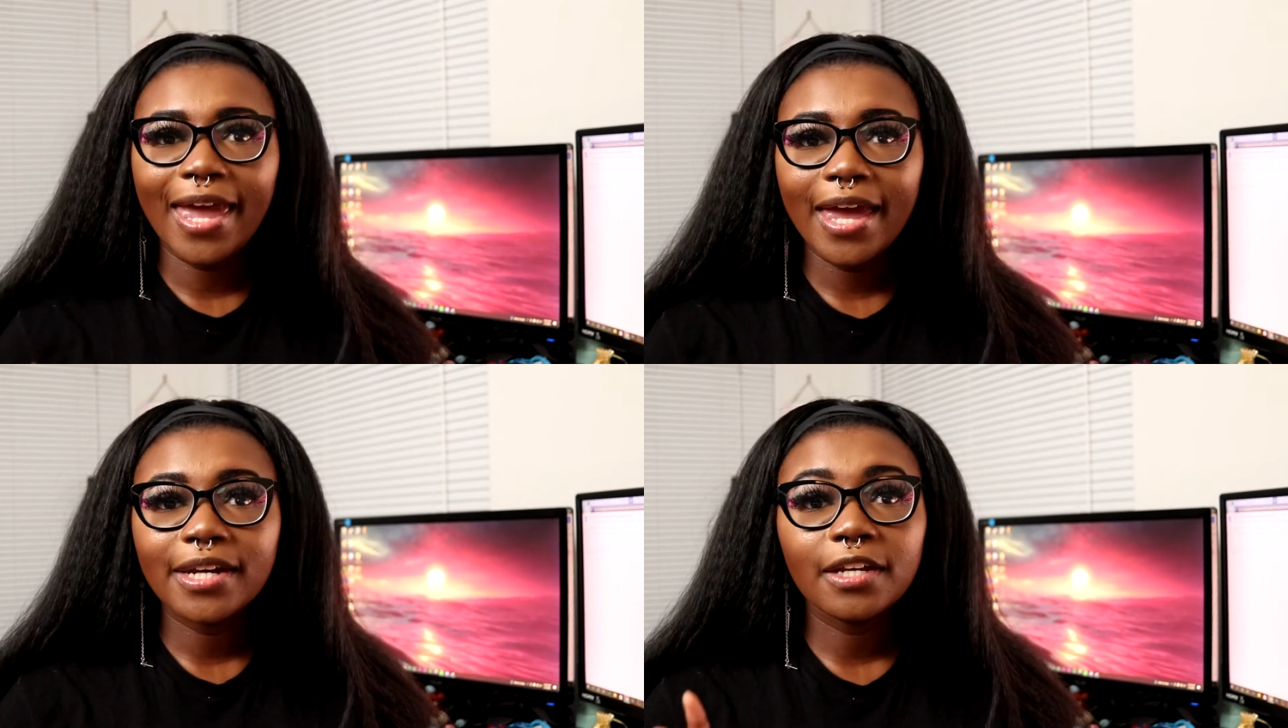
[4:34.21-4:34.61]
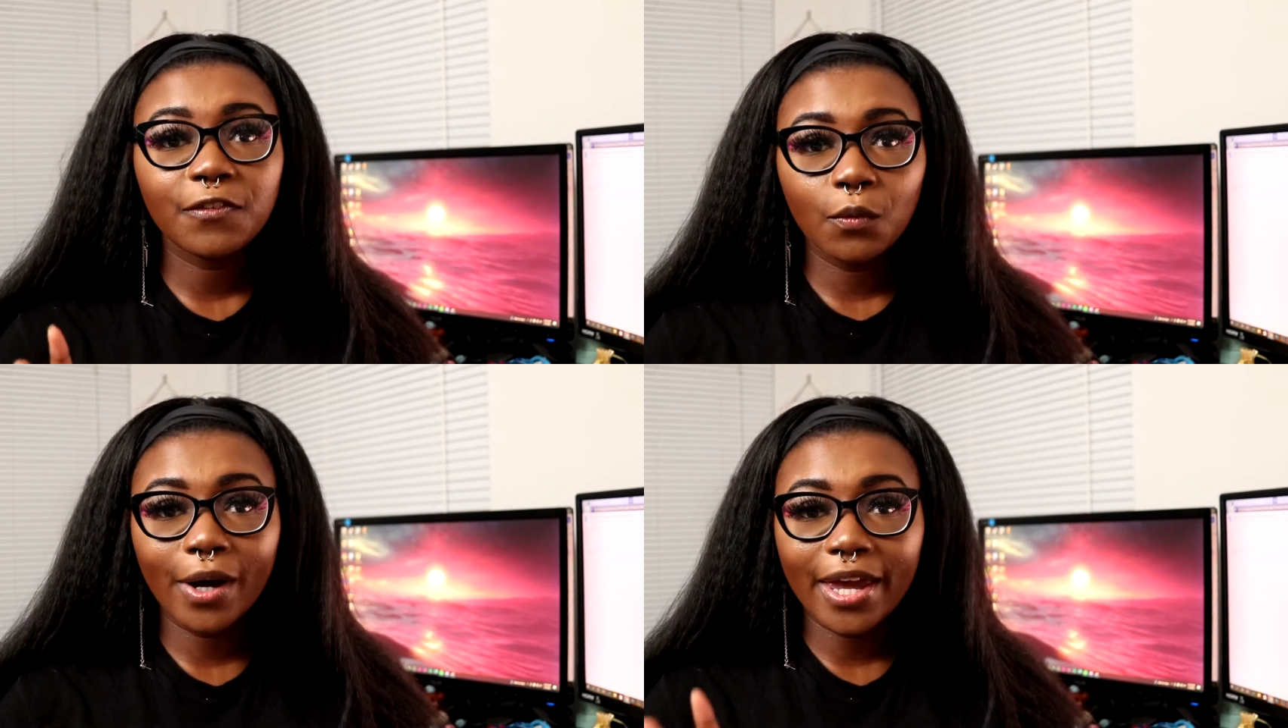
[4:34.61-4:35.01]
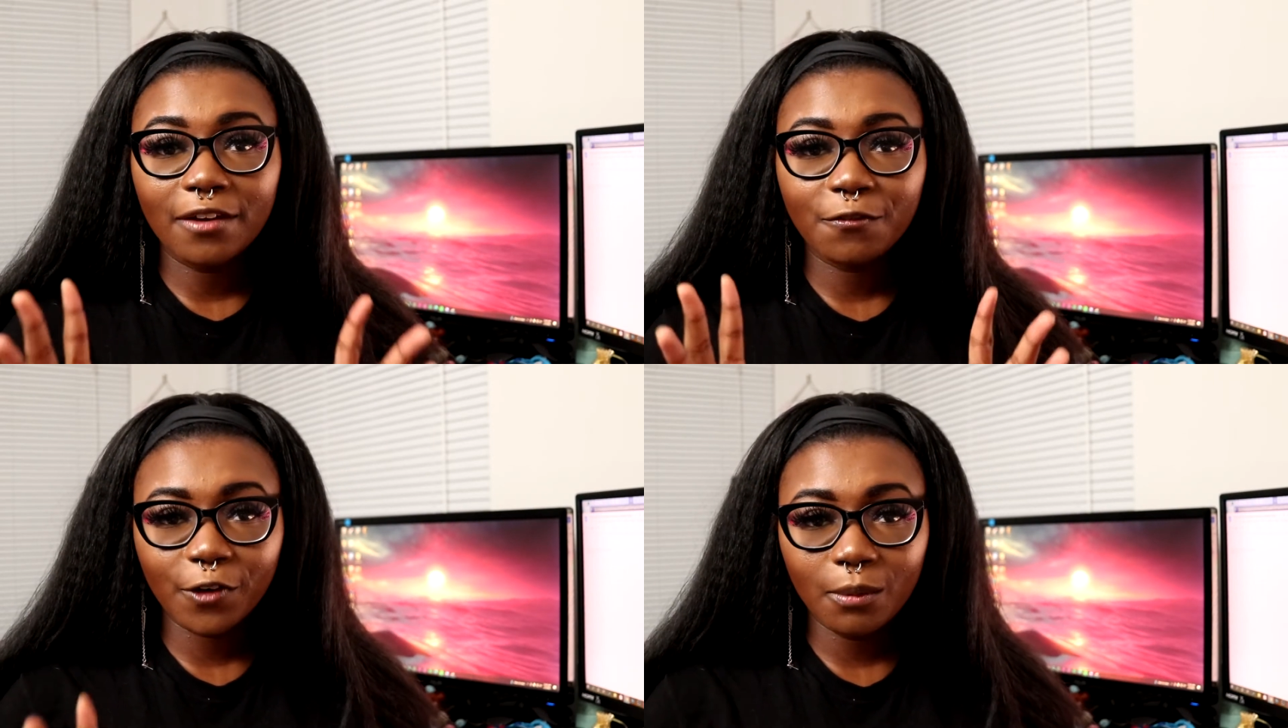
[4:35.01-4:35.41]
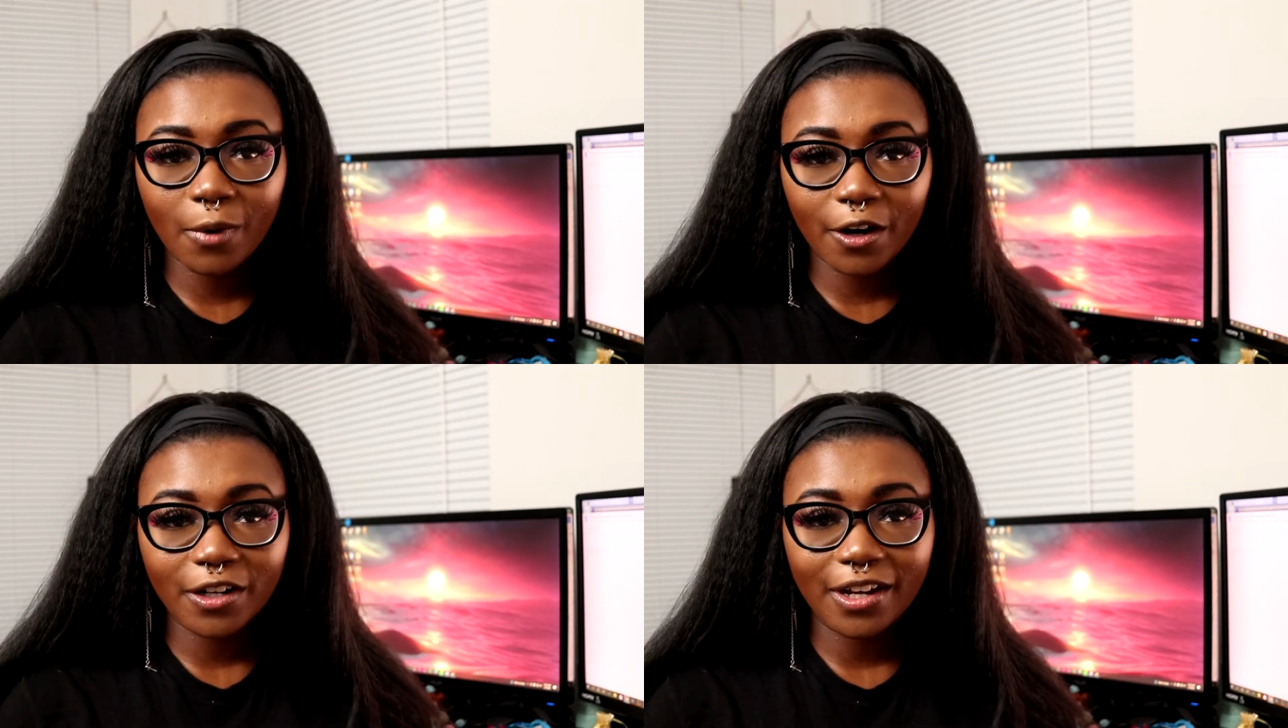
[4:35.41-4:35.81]
And if you want a free
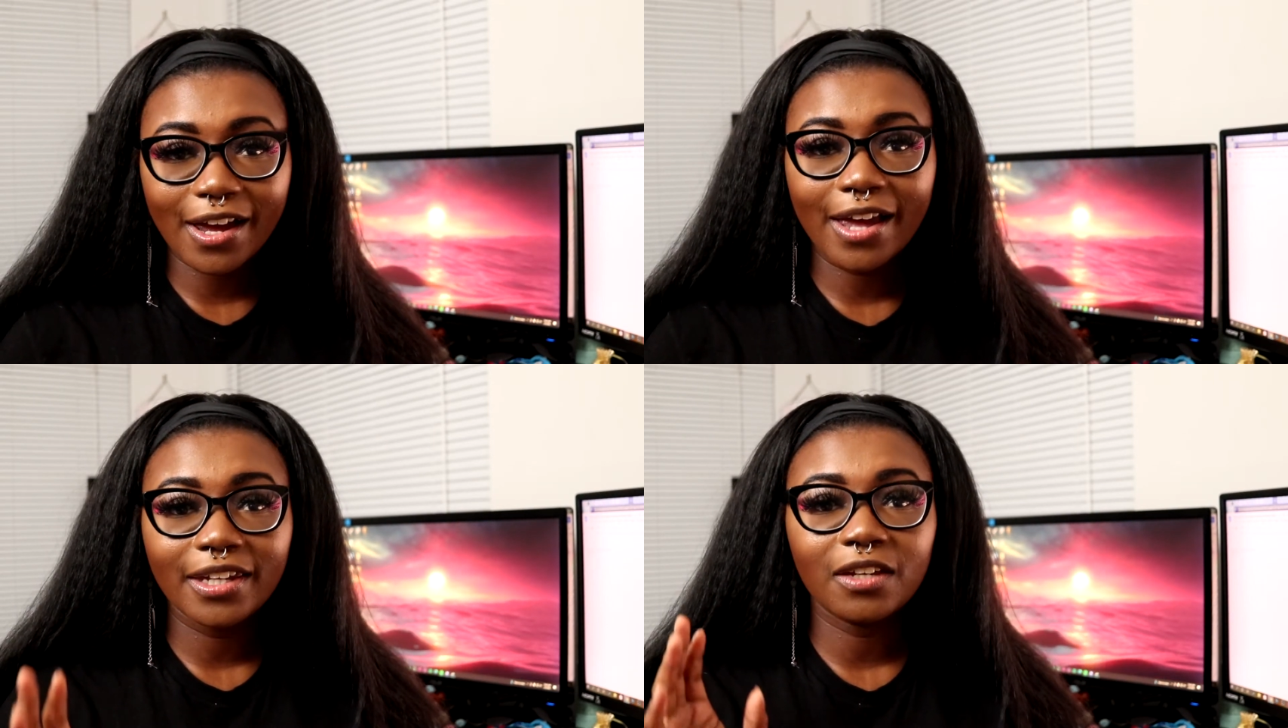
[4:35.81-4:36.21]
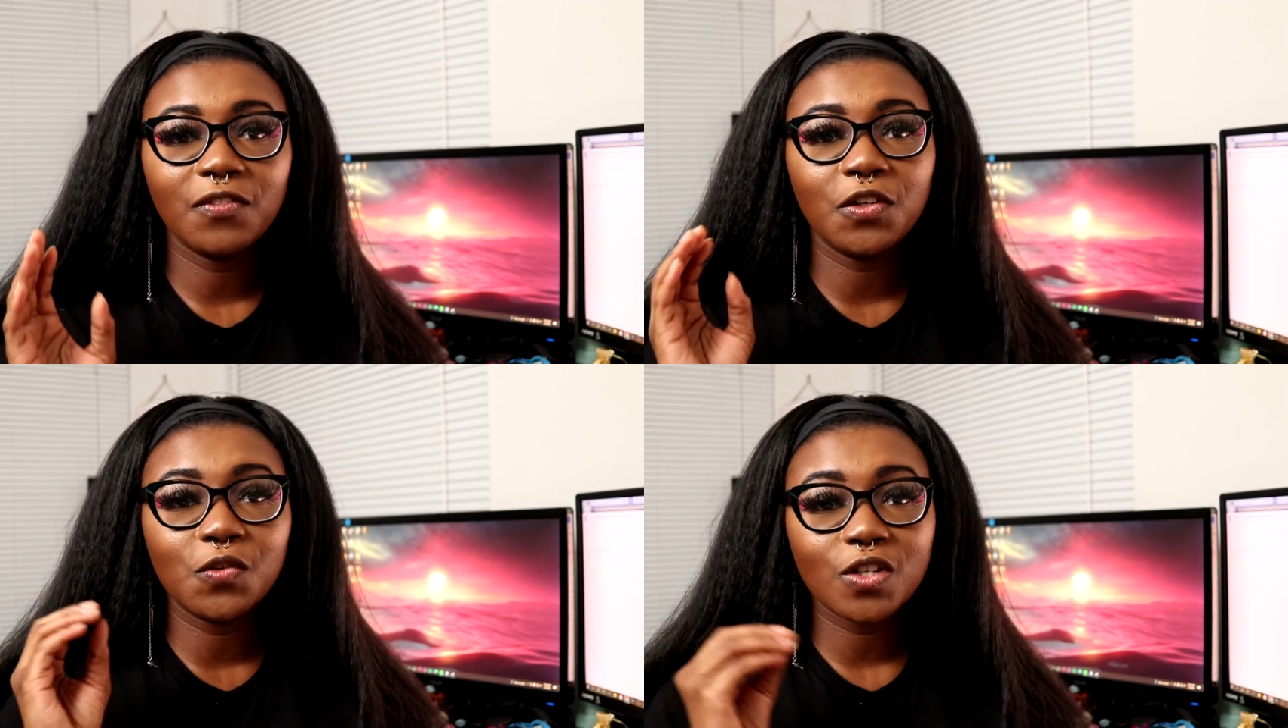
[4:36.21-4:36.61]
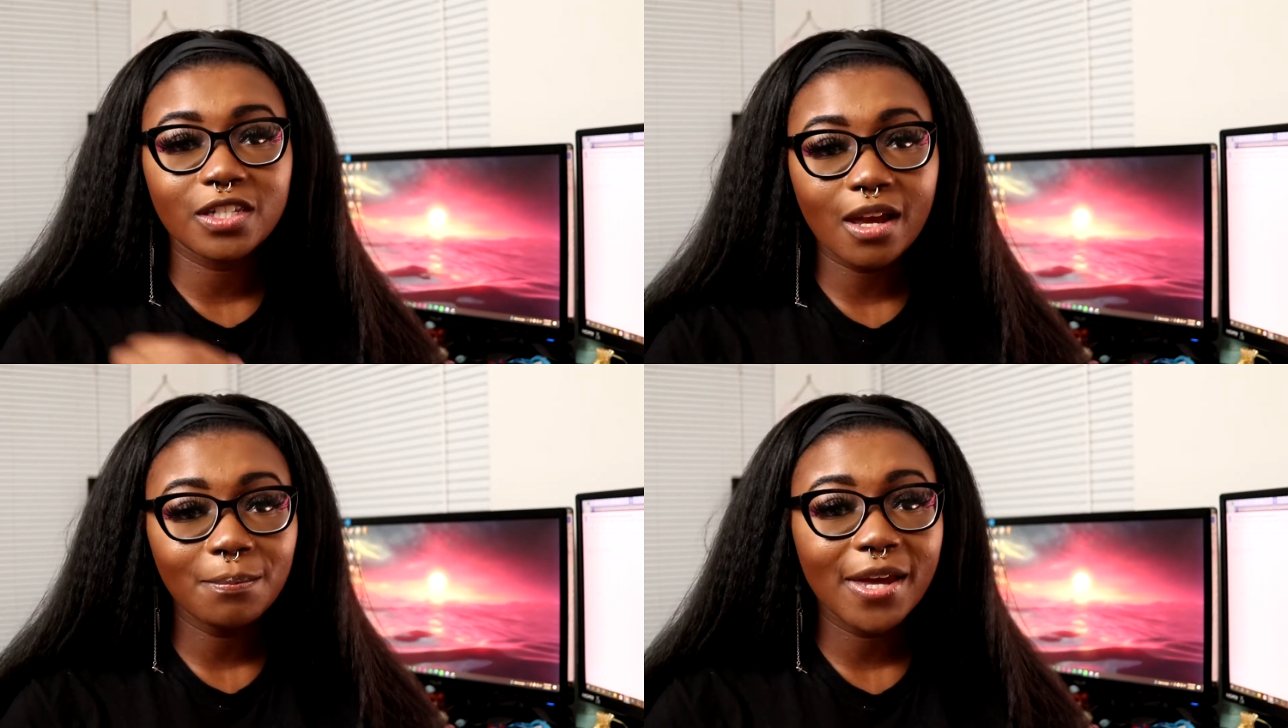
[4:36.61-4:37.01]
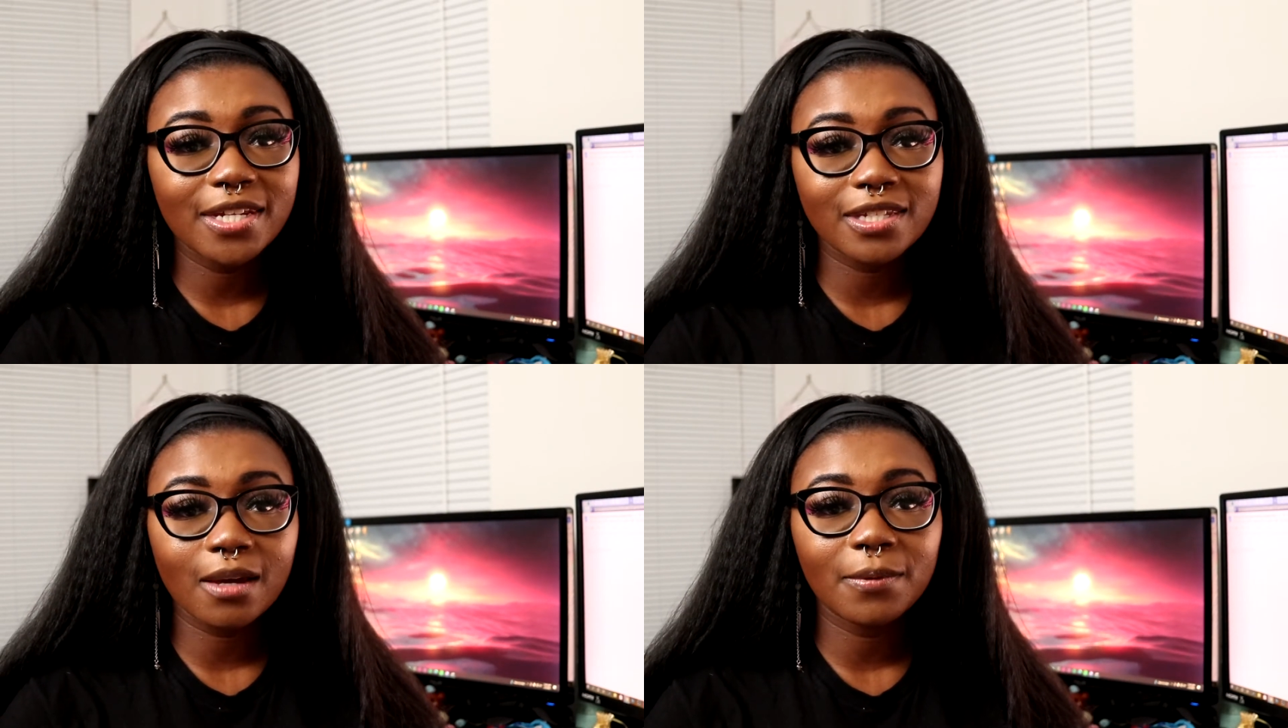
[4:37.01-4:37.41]
marketing guide giving you
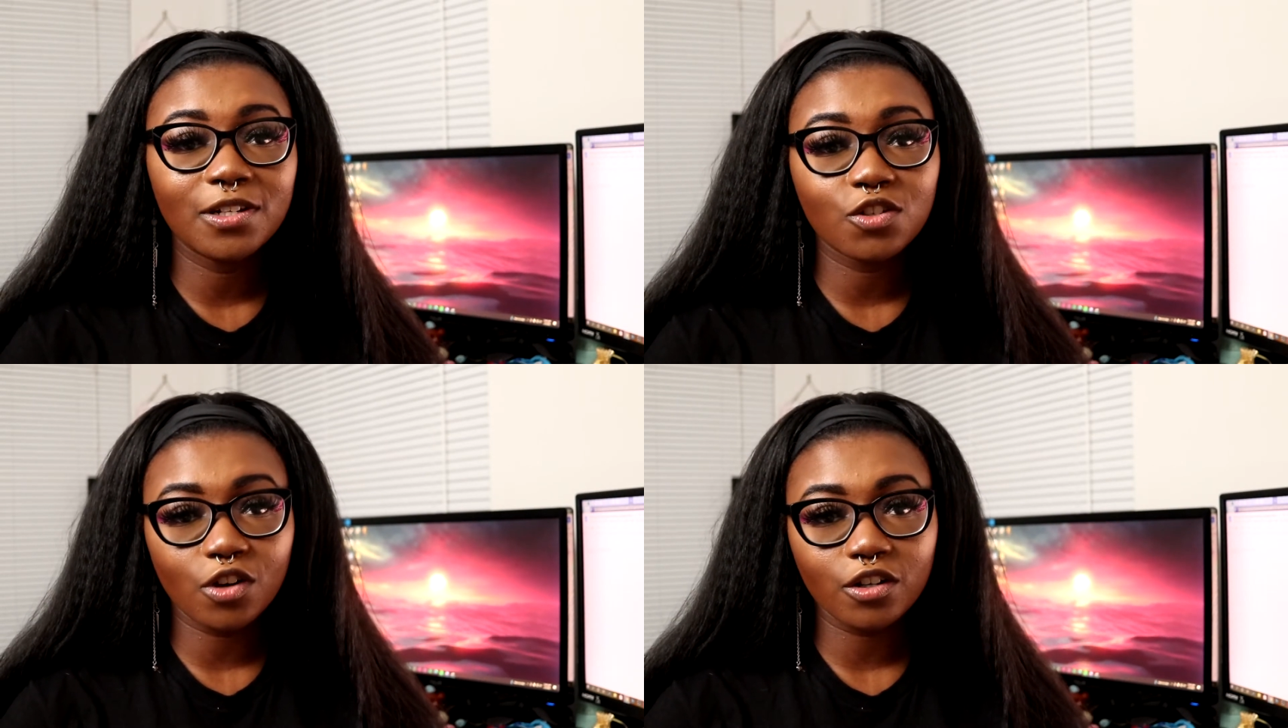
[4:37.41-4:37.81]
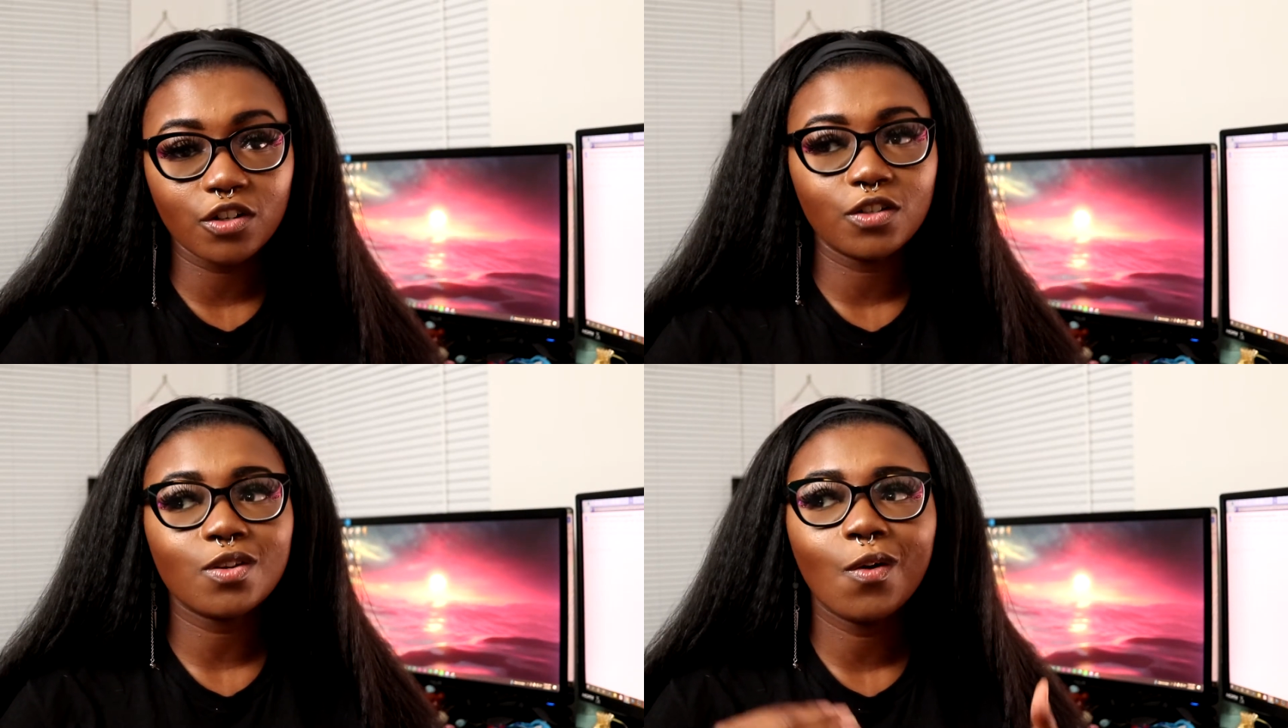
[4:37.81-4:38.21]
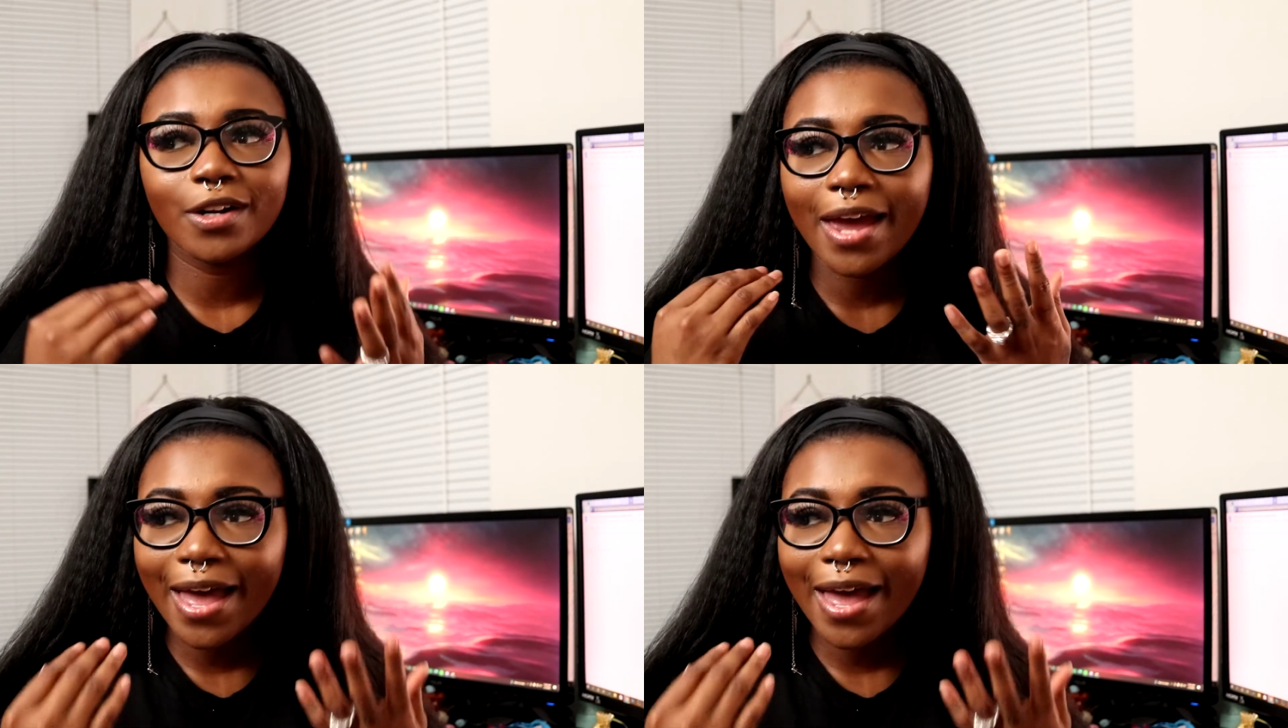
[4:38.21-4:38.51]
step-by-step instructions on